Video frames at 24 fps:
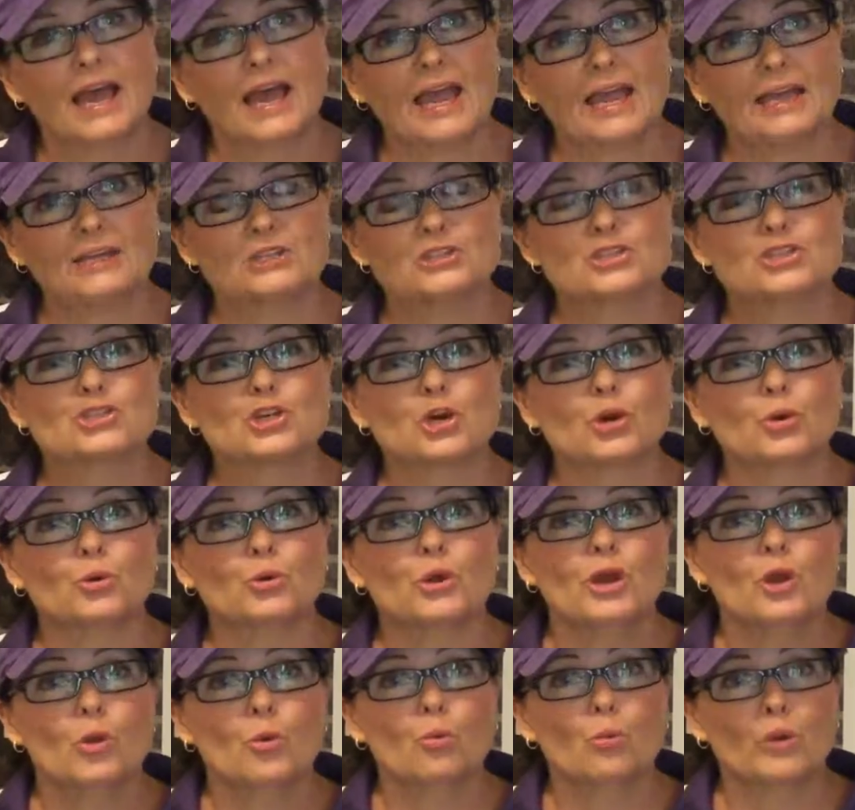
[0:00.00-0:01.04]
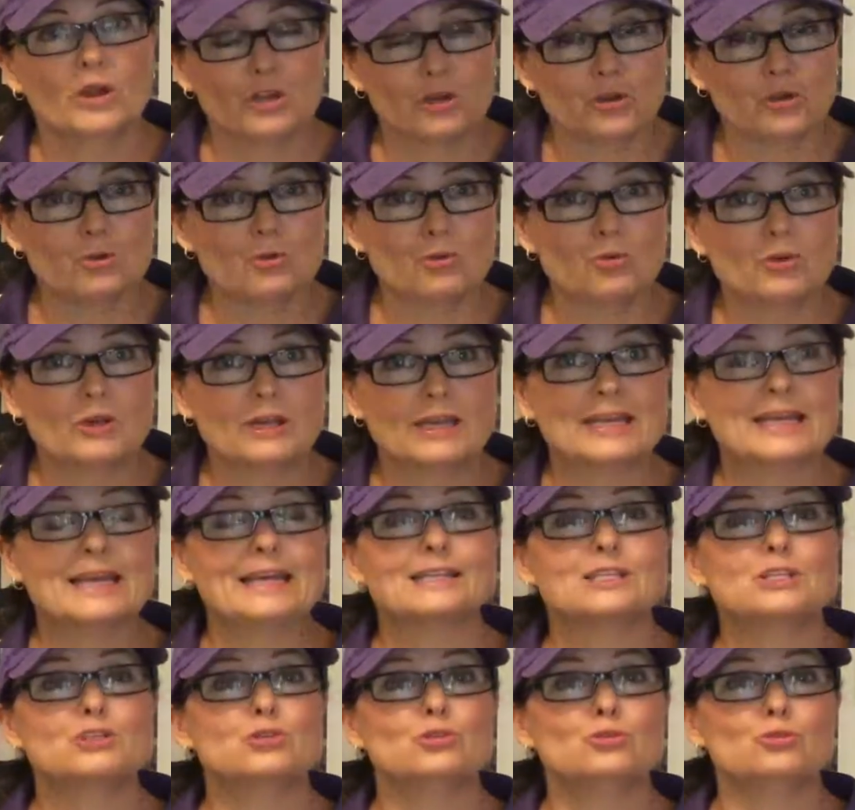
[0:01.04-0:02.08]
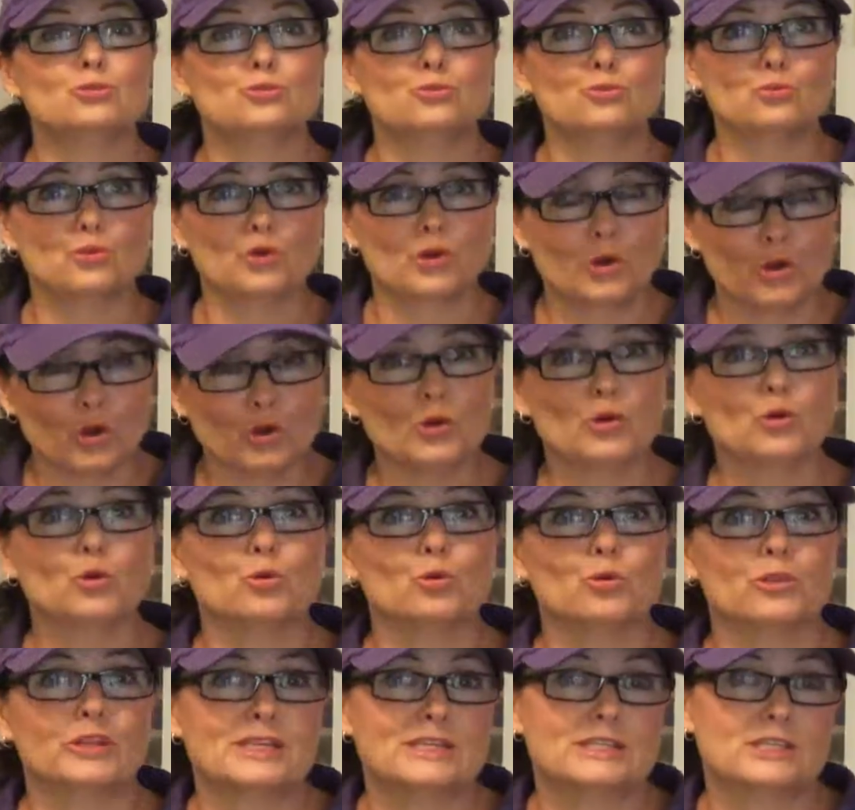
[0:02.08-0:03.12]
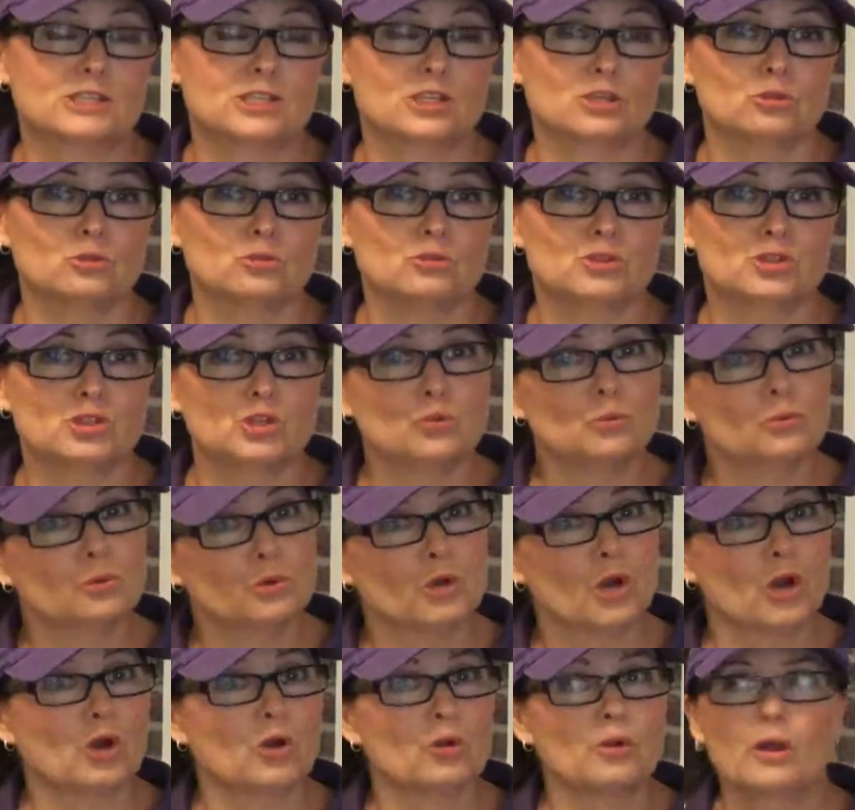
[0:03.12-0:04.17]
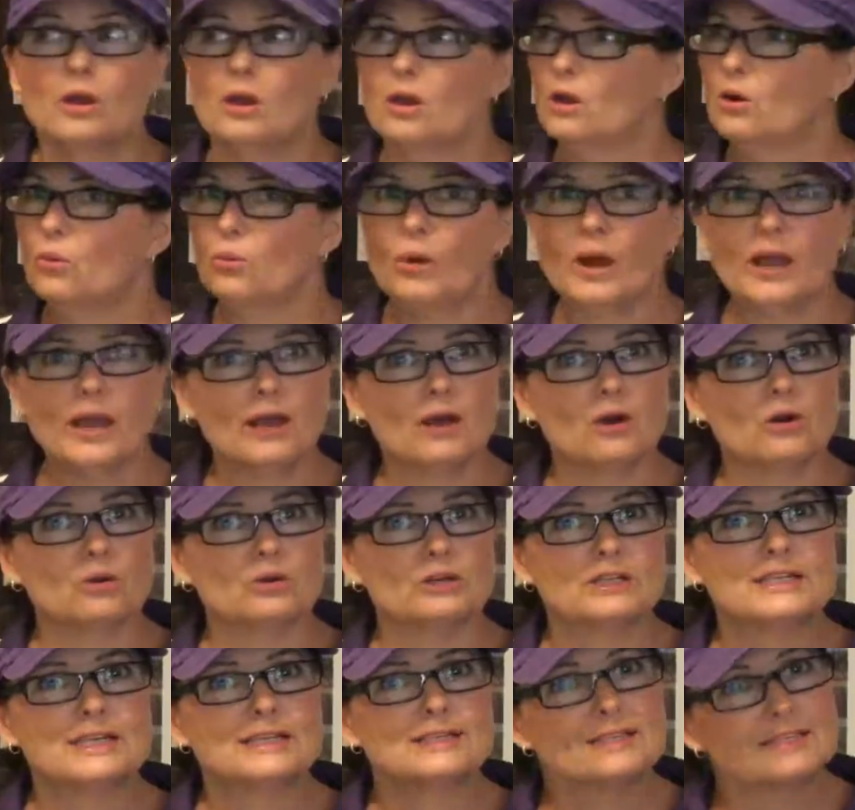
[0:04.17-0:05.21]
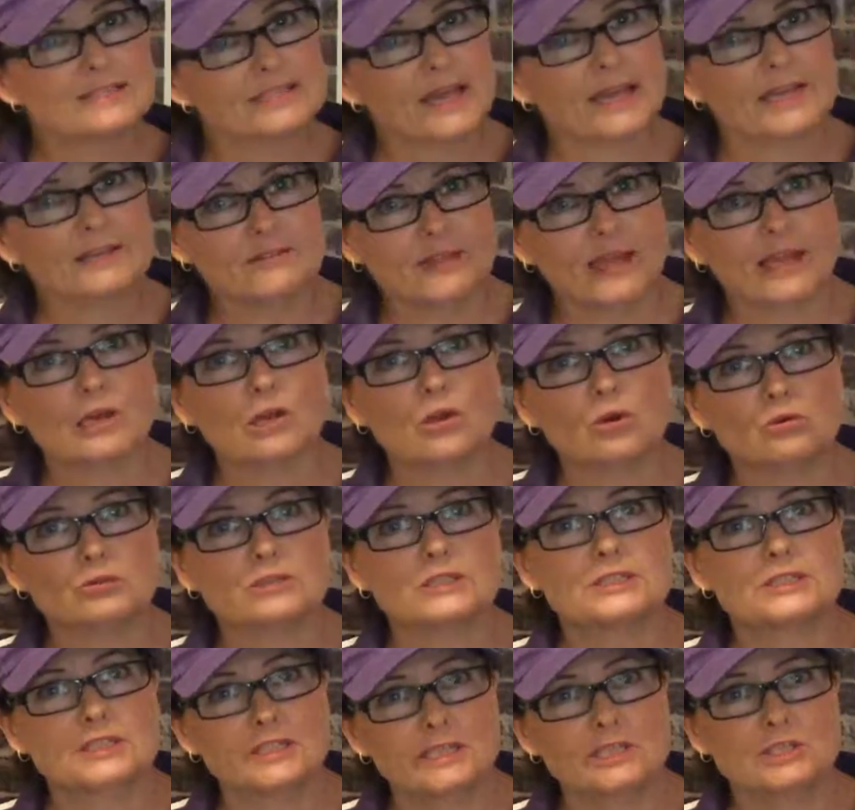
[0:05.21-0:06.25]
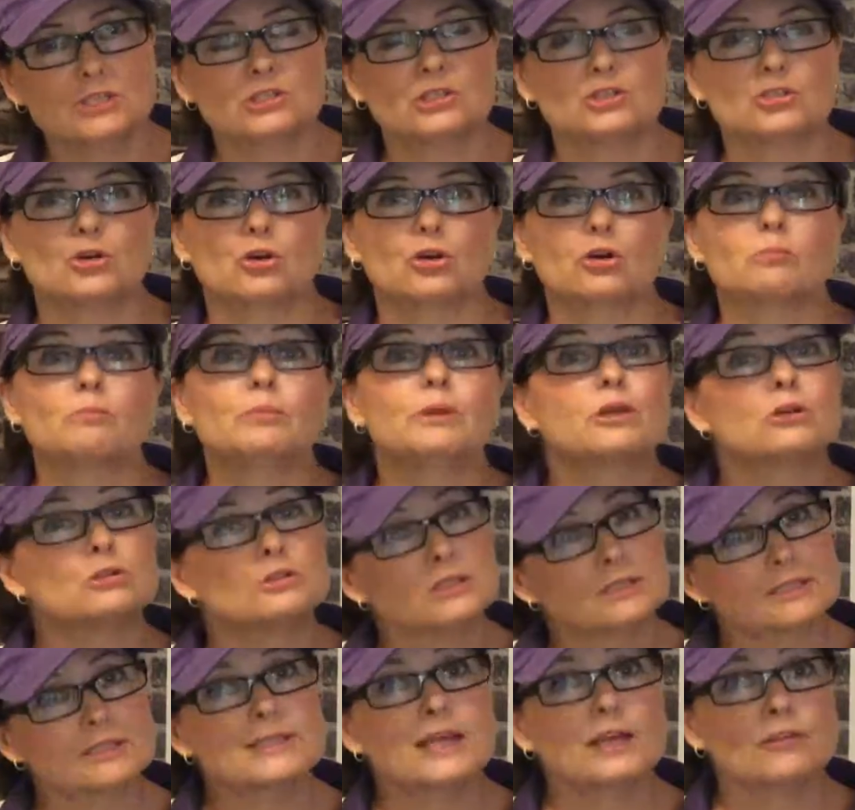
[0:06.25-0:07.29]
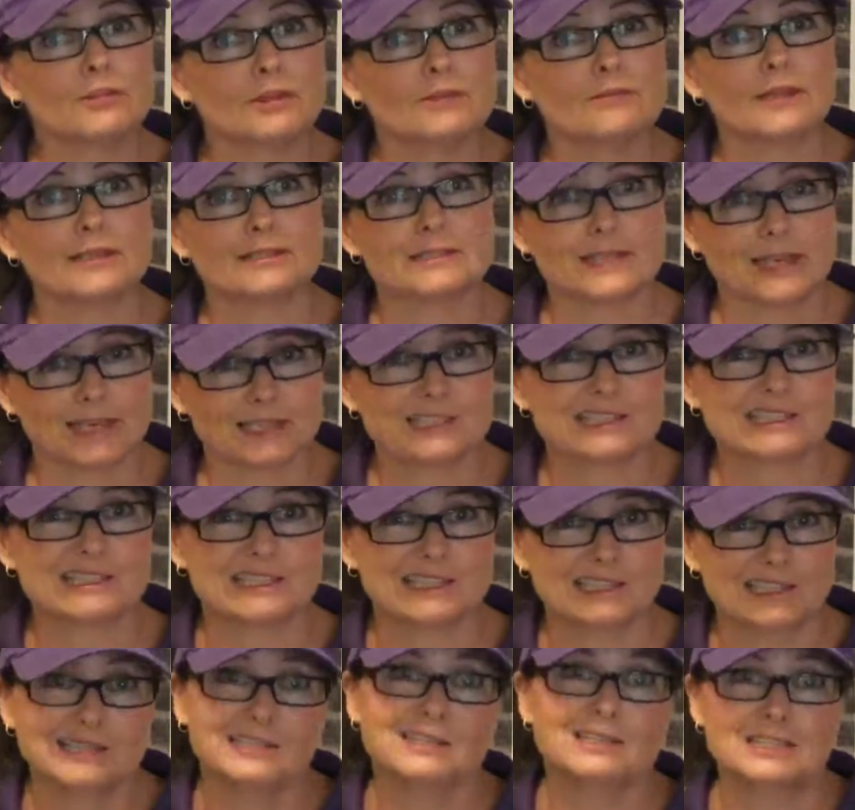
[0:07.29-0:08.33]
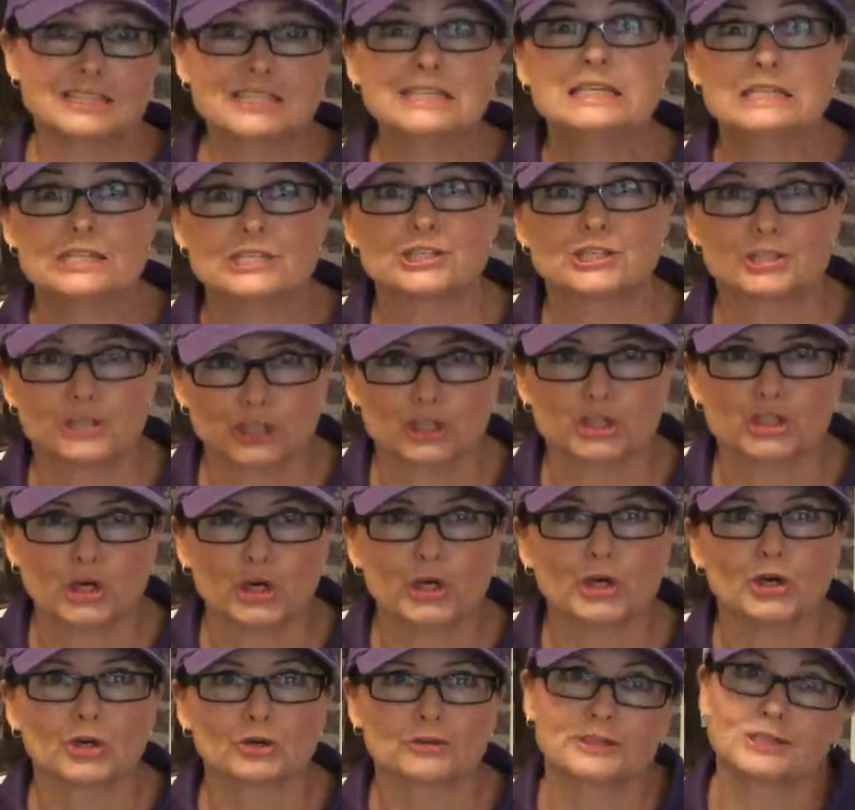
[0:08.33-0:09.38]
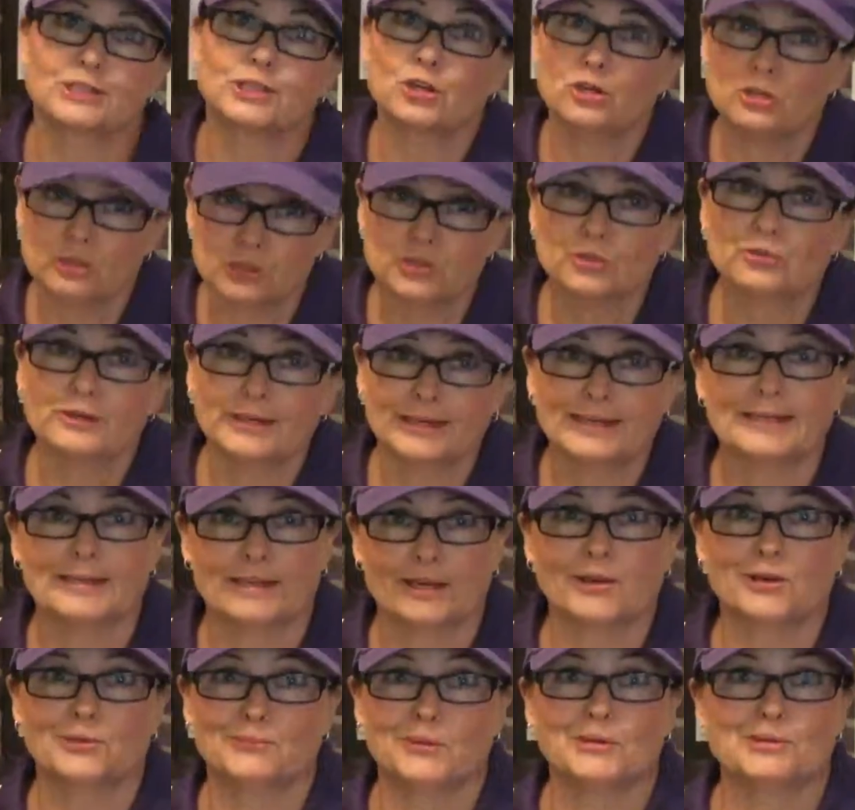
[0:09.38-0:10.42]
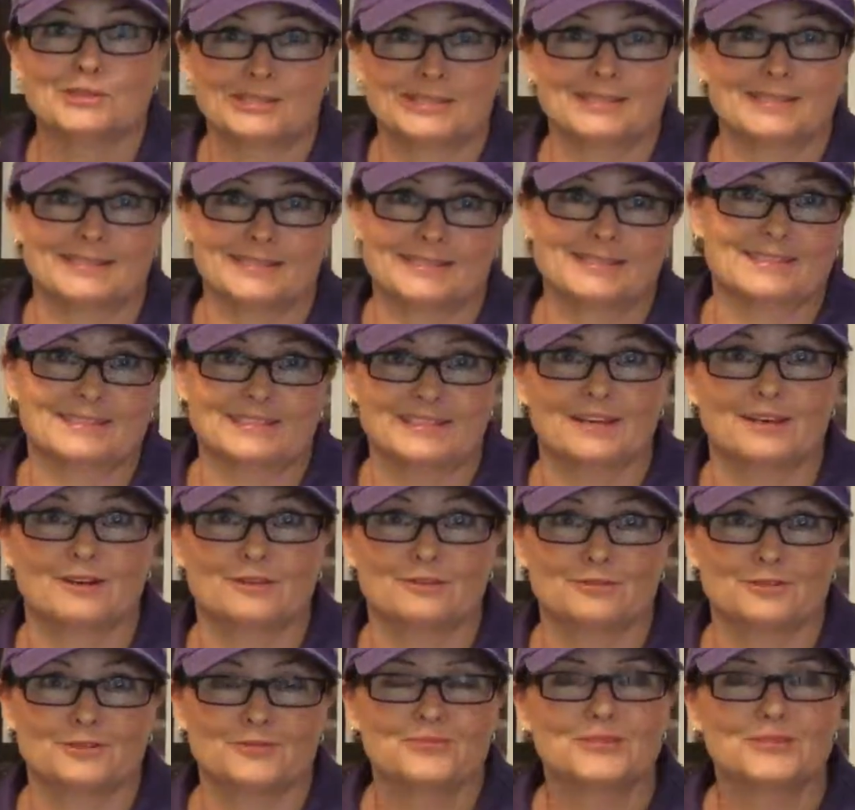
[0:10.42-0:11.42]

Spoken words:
And so when you get to learn all these skills, you will go, wow, it doesn't take that long to teach the dog, because it's nothing that's actually teaching the dog. The dogs already know most of this stuff.